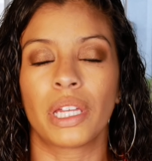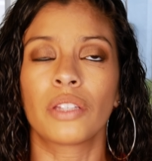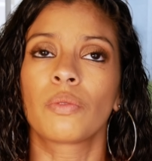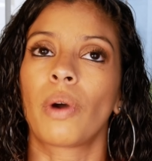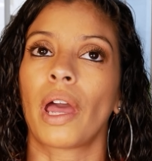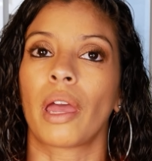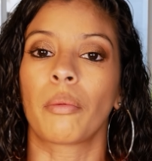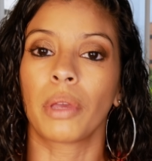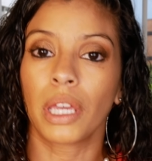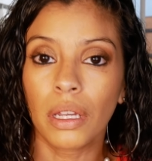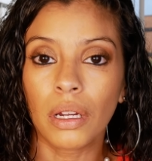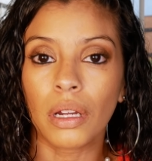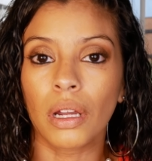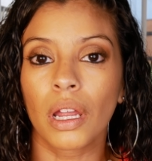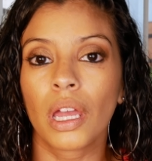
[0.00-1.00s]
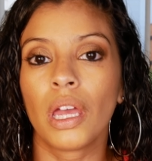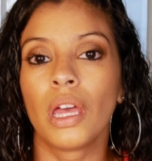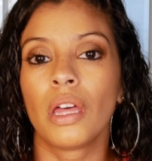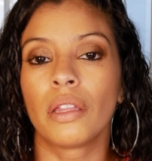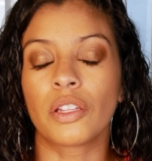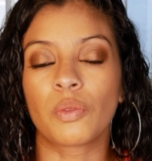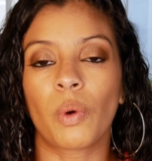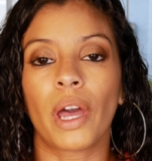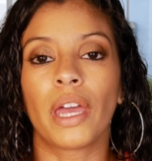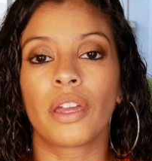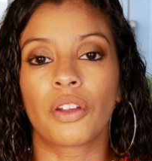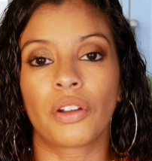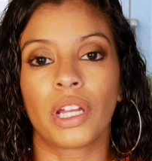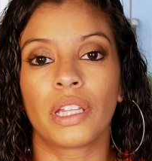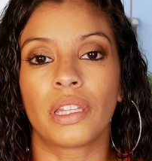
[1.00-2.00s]
That's why I'm here. That's why I
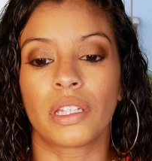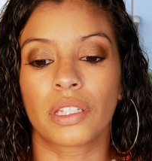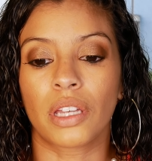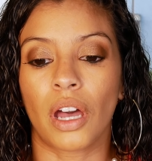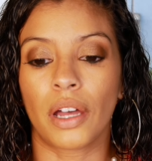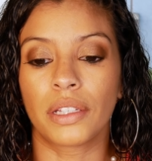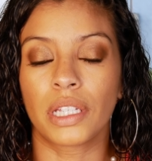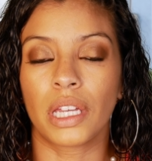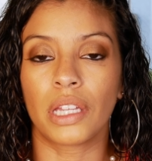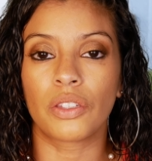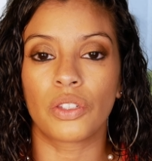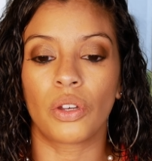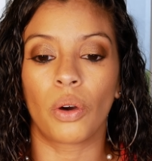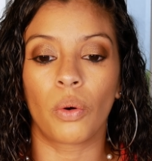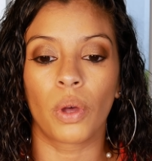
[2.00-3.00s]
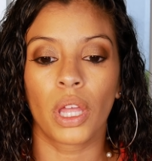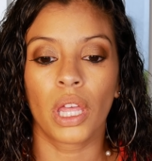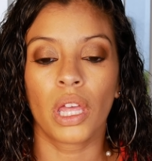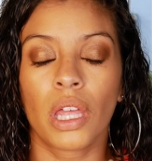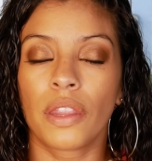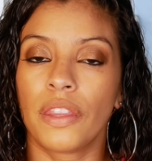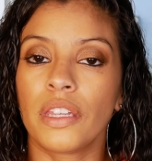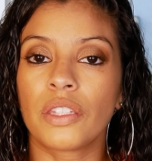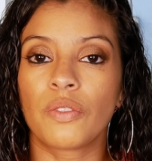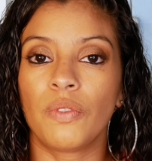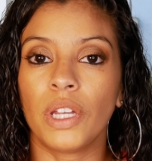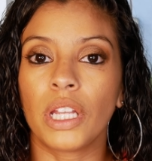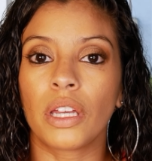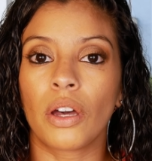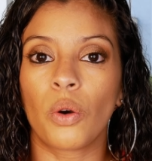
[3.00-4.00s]
create this content. And so this
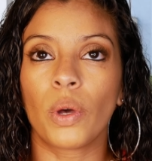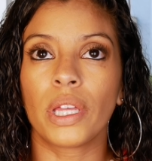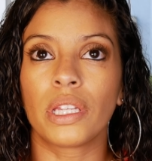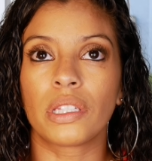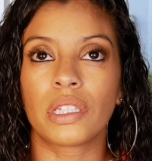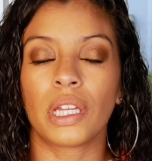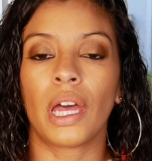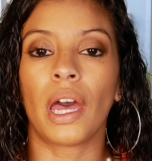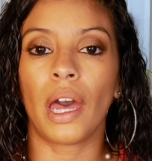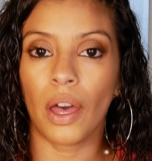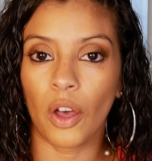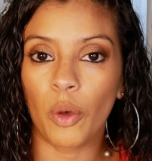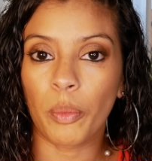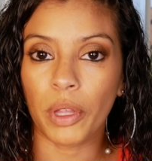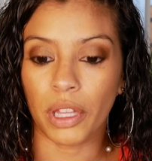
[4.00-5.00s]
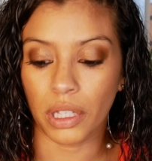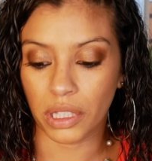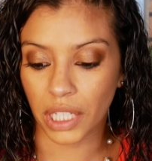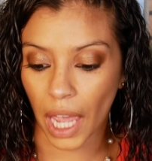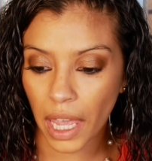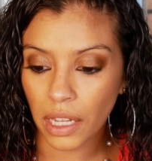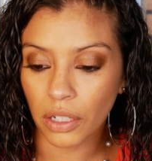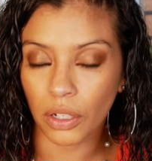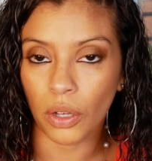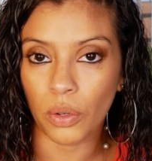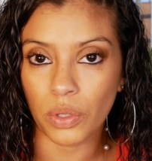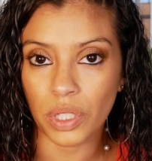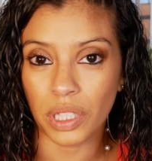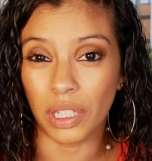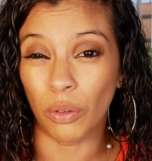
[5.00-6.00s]
video is to help
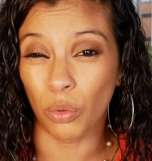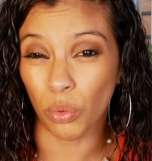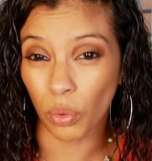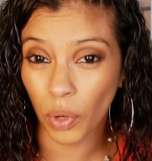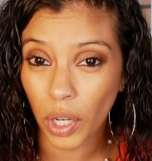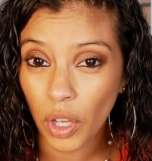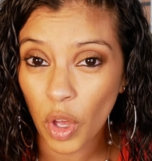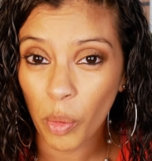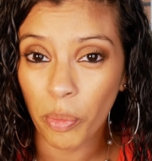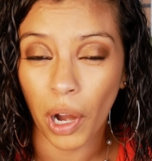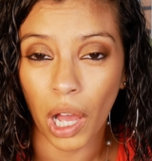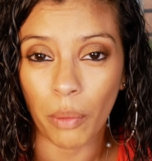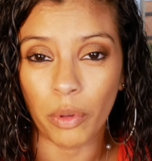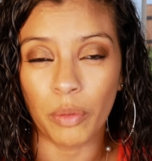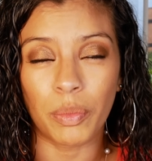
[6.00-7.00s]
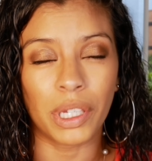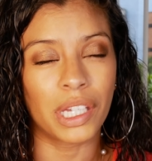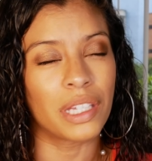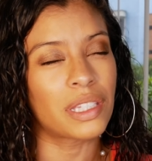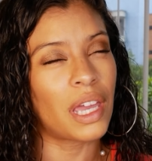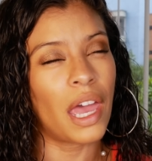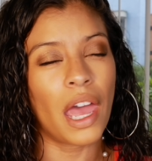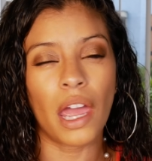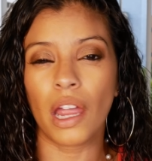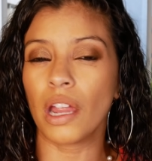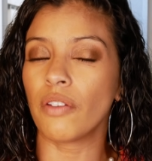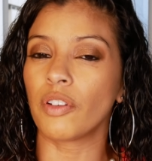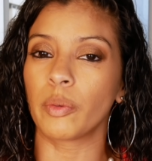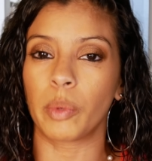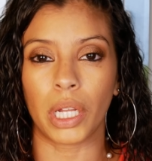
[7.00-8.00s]
diagnose the real problem because
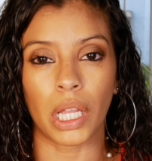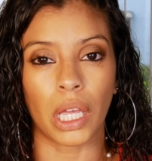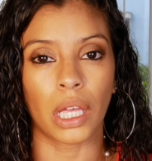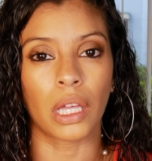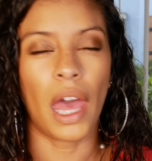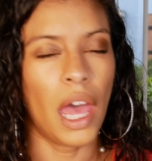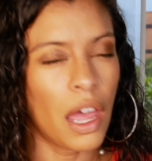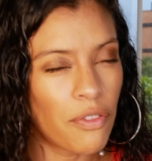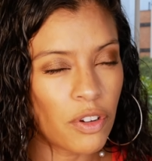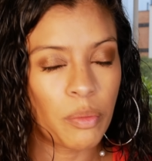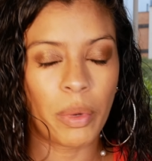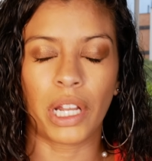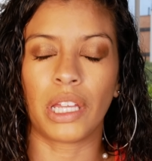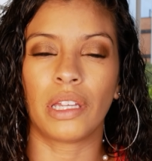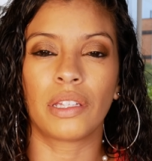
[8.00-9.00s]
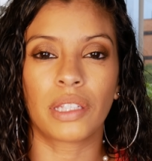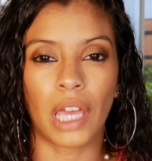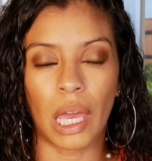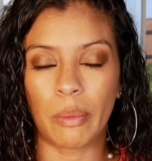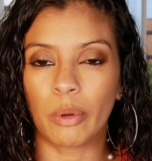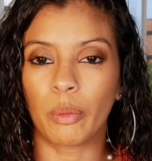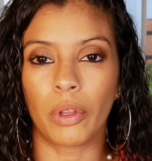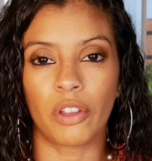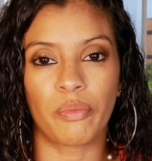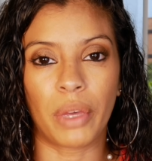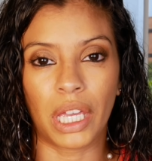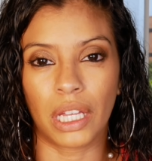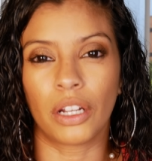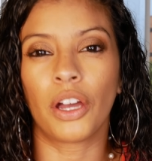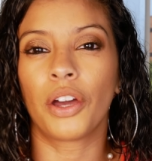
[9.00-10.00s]
everybody, everybody is capable of
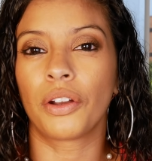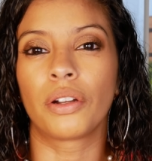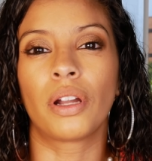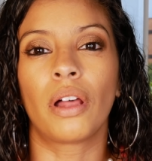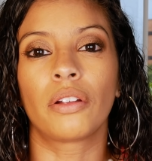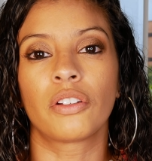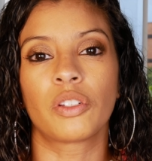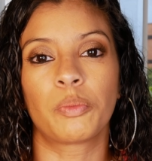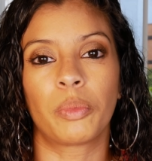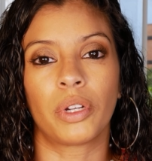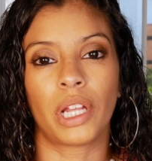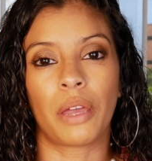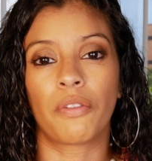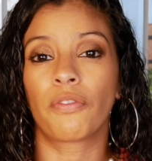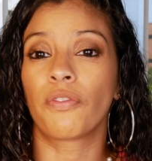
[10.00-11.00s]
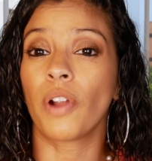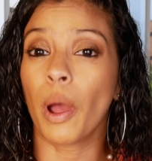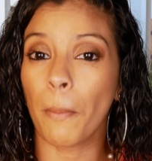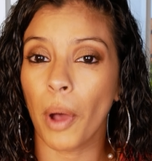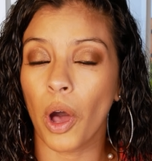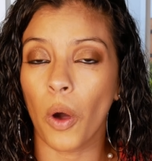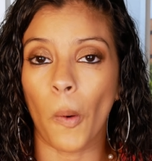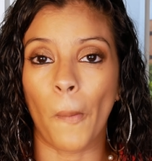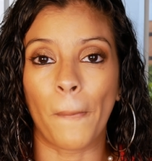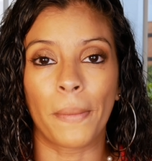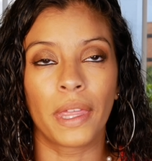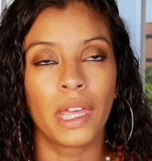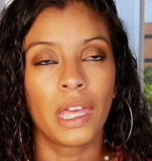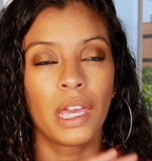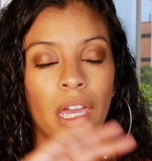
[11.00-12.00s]
making $100 per day from home
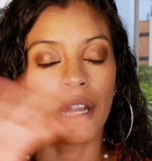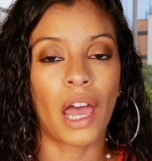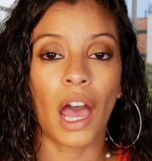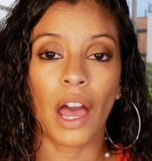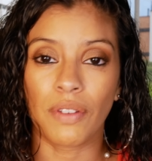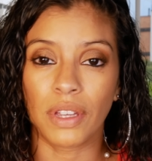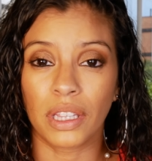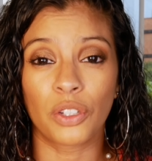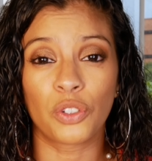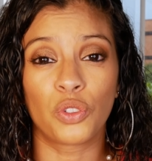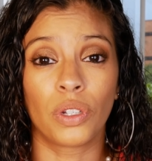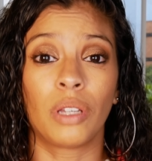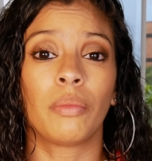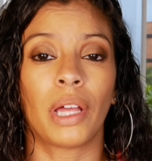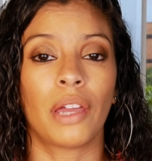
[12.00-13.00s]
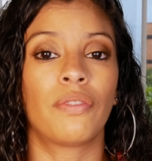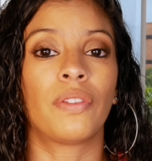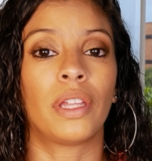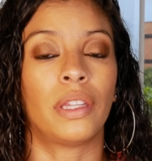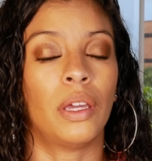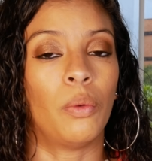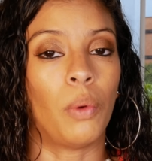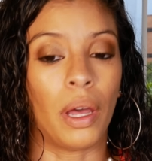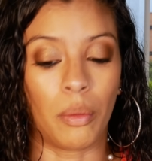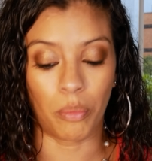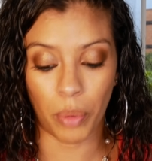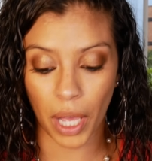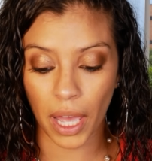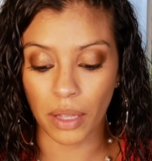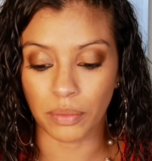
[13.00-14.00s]
and having the dream life that they want.
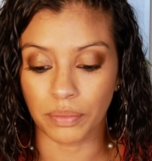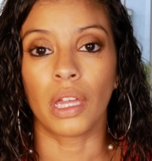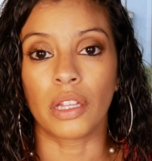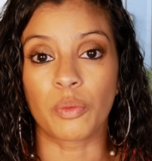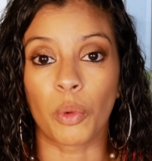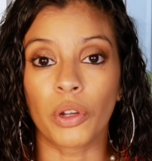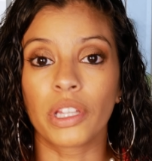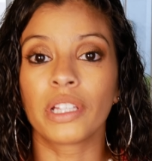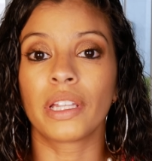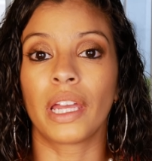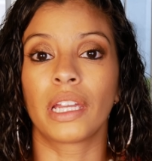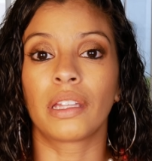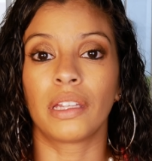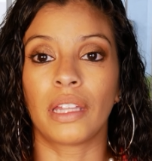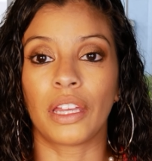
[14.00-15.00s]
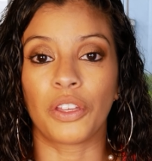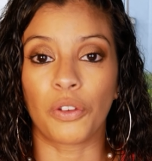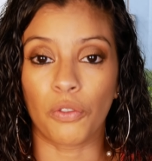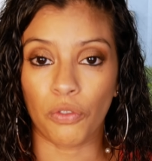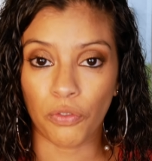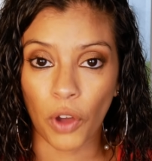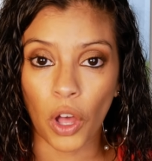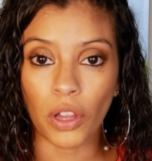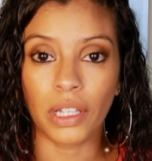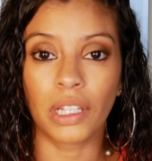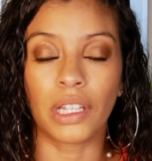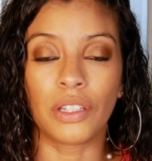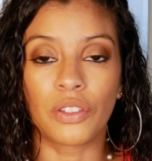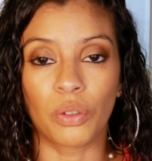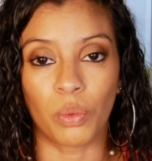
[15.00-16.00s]
But it's more than likely that you've fallen
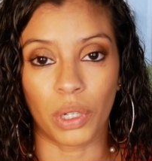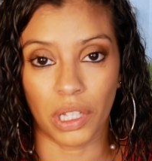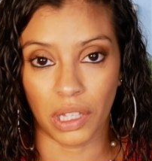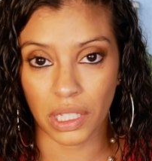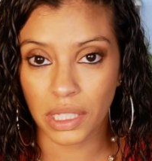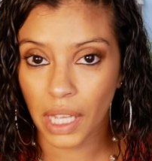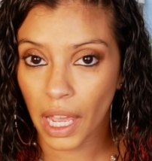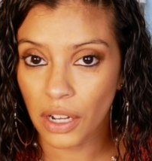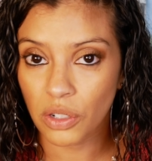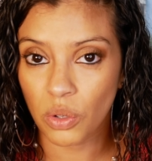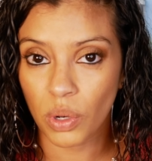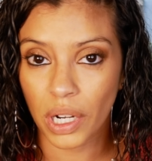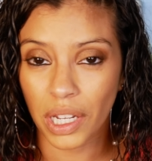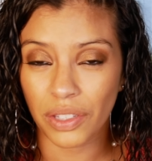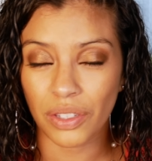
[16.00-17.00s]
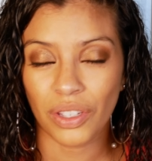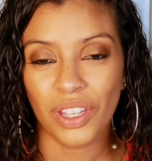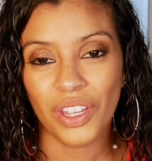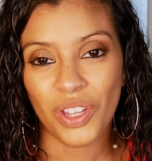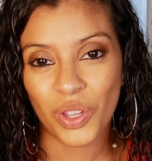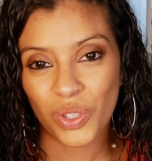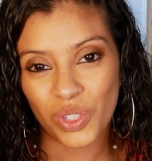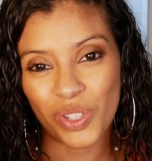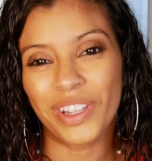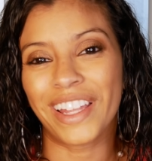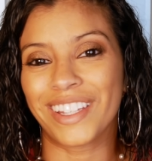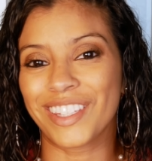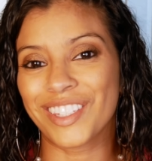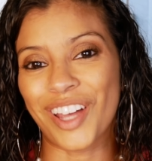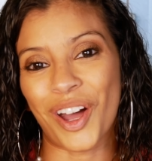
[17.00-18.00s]
into one of these categories so
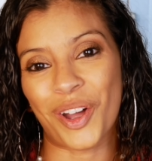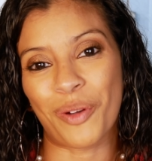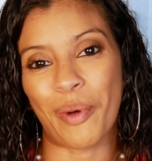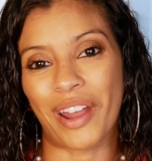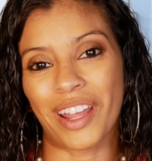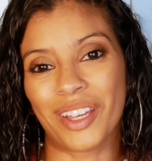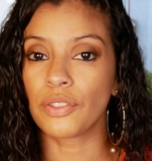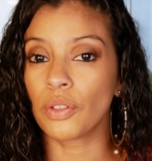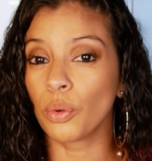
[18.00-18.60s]
let's talk about it.